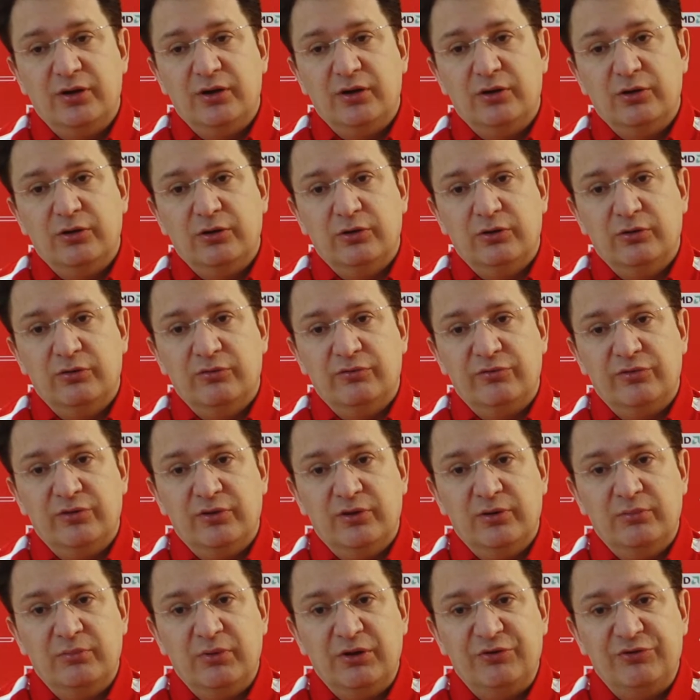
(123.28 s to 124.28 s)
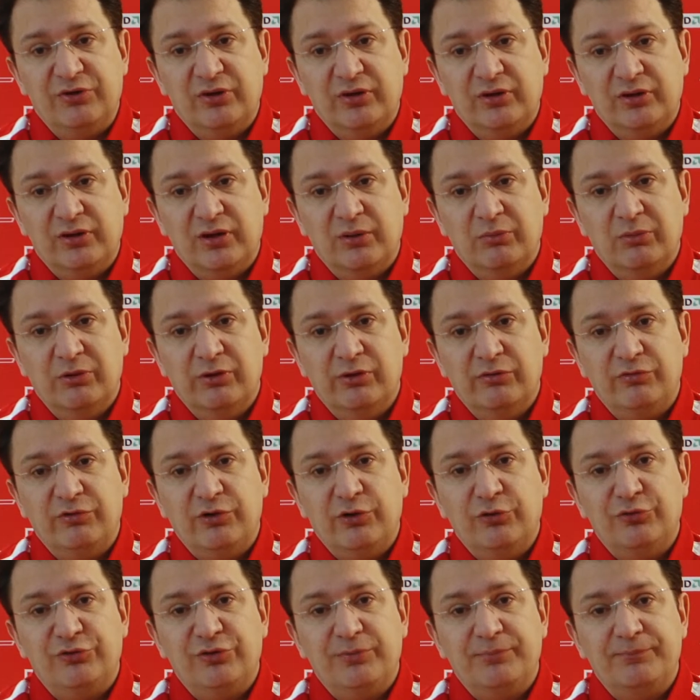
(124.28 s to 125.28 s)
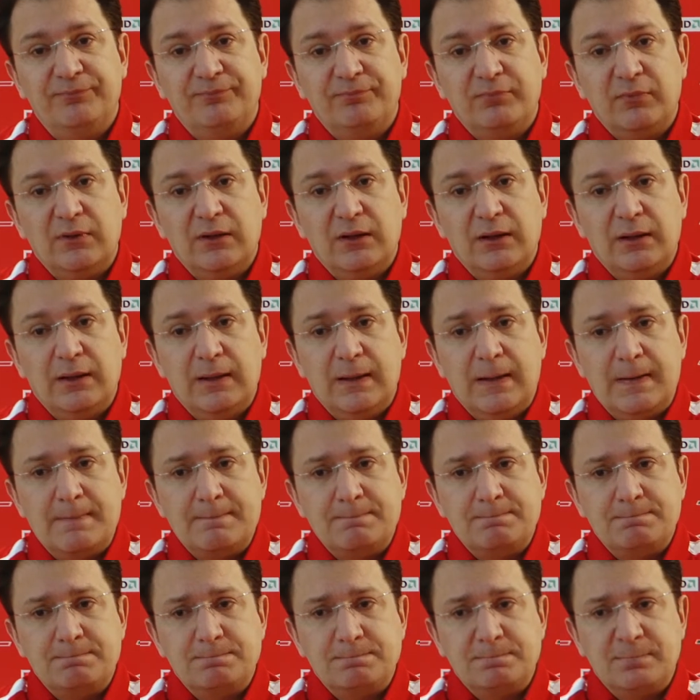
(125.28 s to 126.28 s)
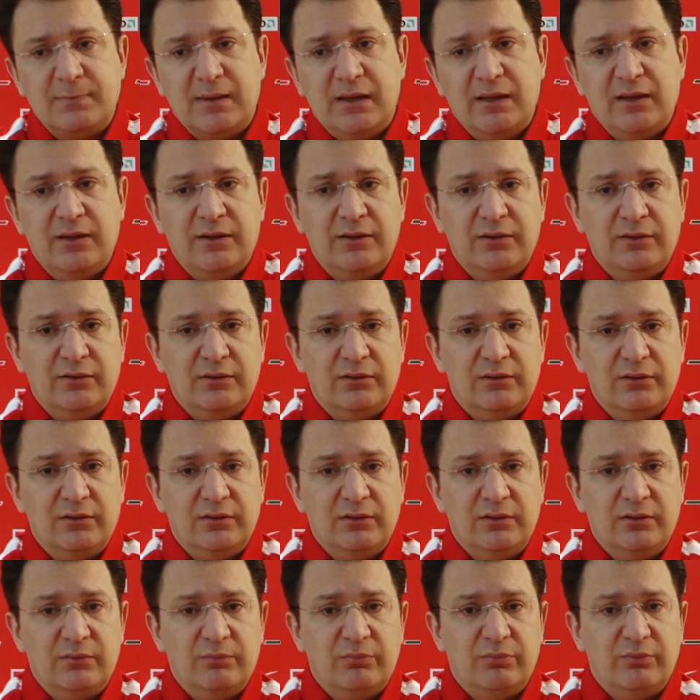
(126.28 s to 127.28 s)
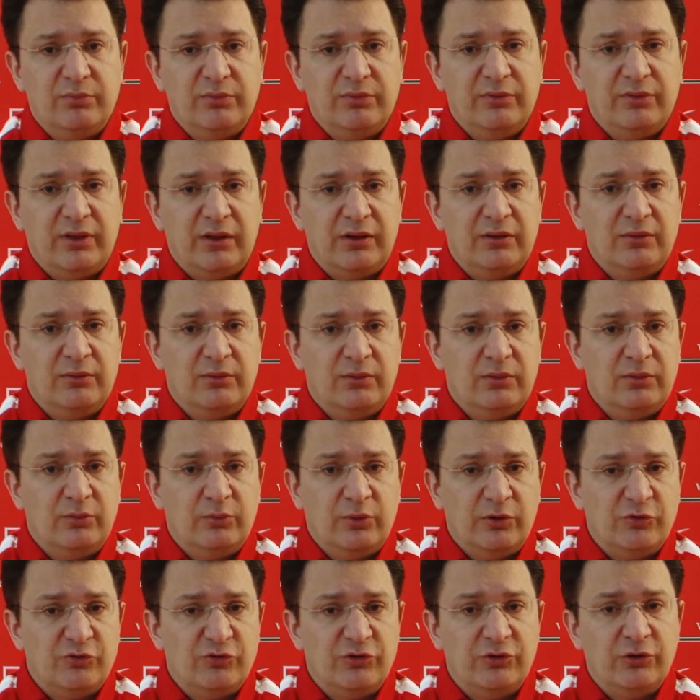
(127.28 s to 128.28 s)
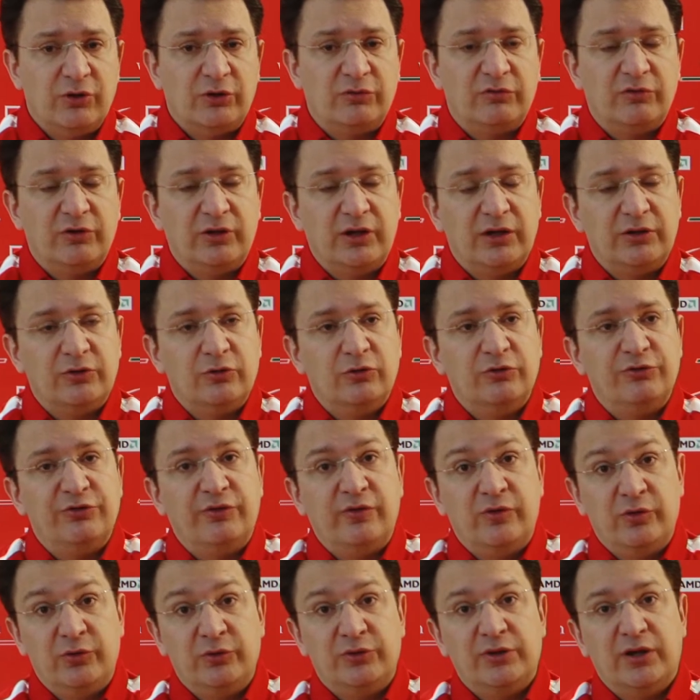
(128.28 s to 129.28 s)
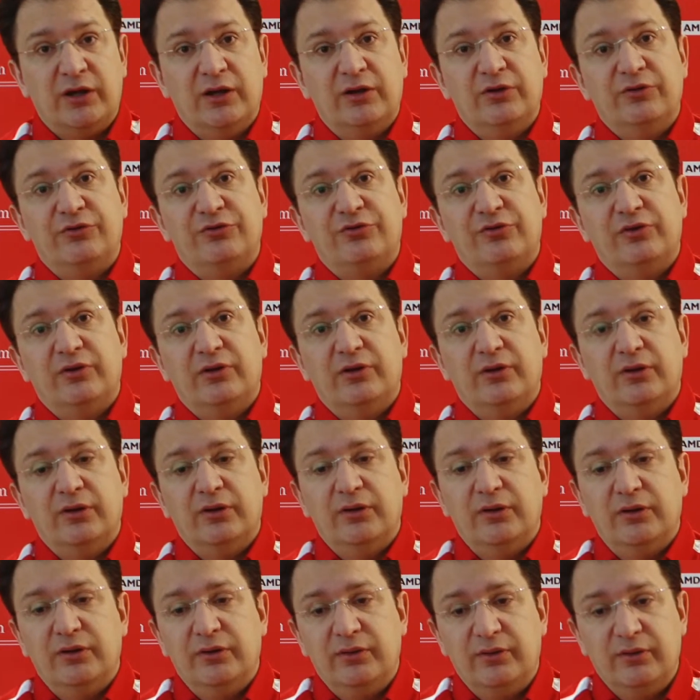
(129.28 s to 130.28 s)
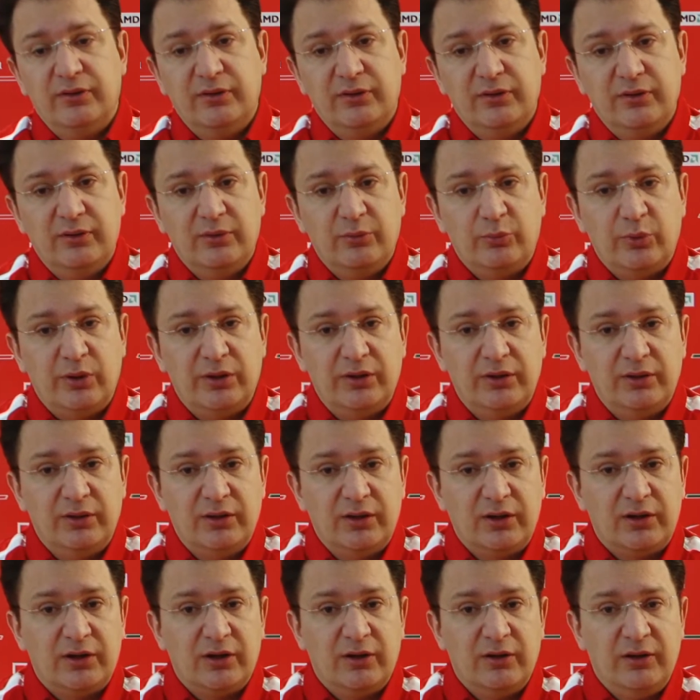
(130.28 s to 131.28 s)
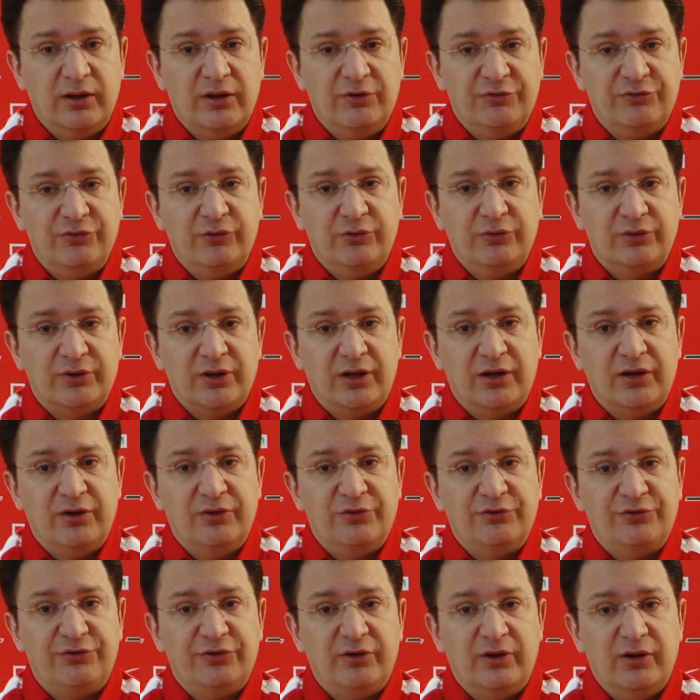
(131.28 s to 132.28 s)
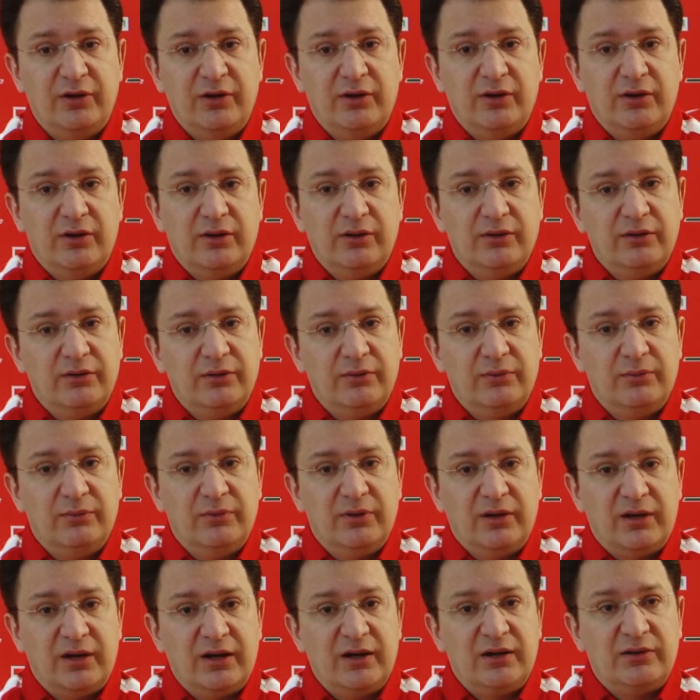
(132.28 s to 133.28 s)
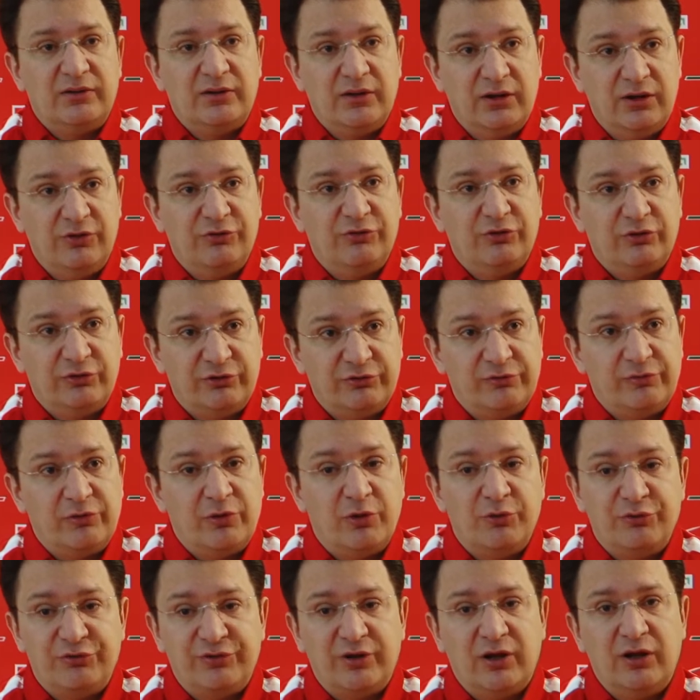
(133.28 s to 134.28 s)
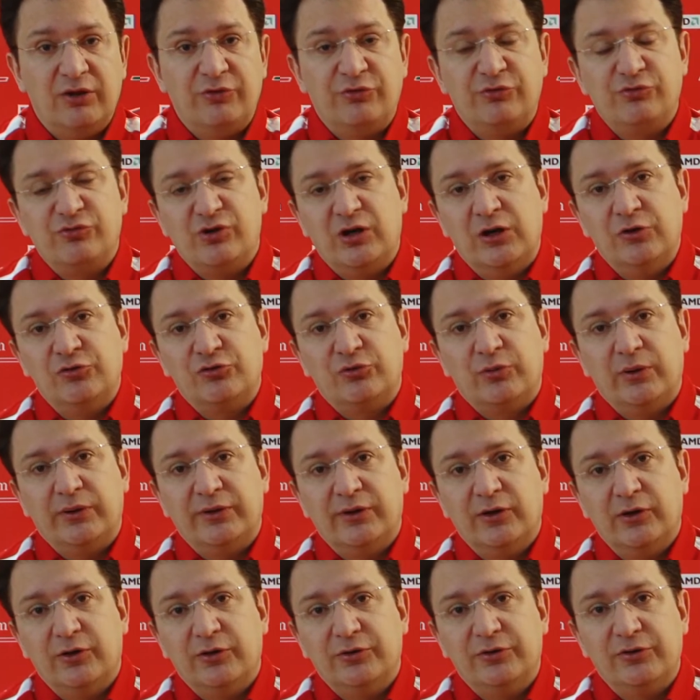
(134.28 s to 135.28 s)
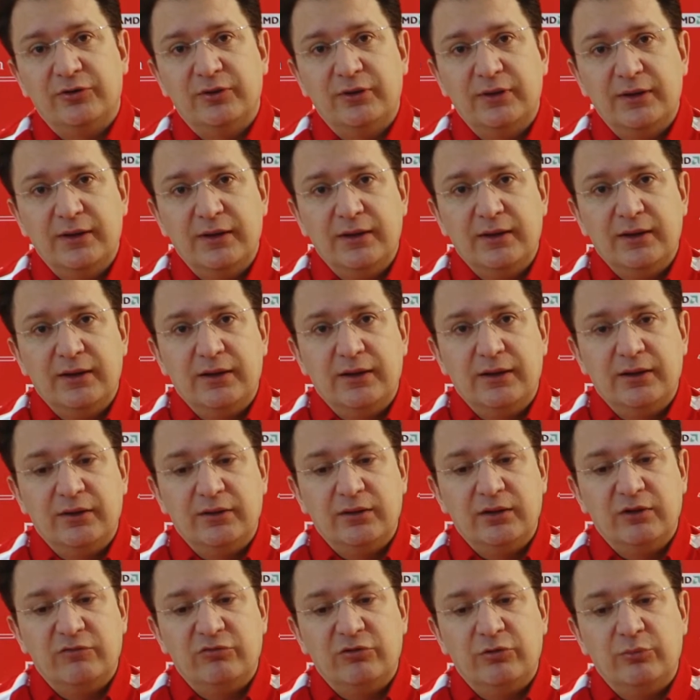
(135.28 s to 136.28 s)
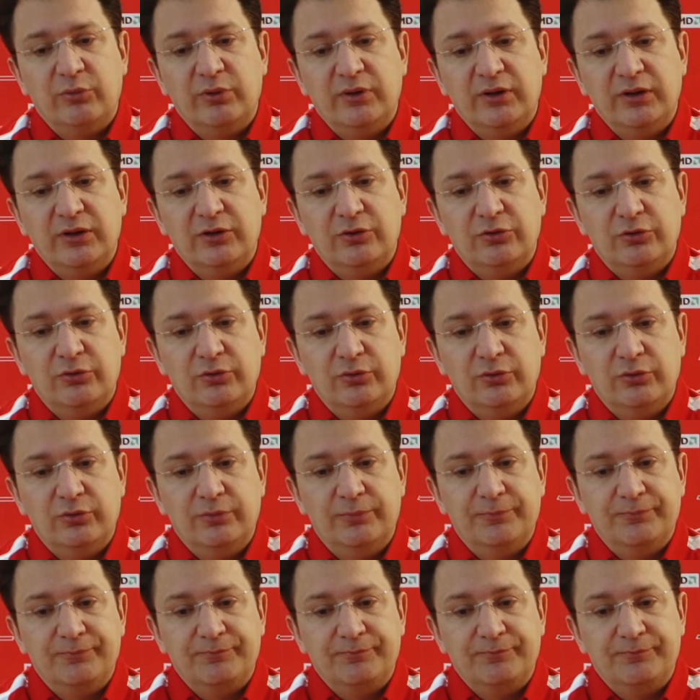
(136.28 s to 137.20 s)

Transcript: of the missing double diffuser. And then one should not forget also the new tires. When a car has new tires, the characteristics of those tires change quite a lot, and therefore we need to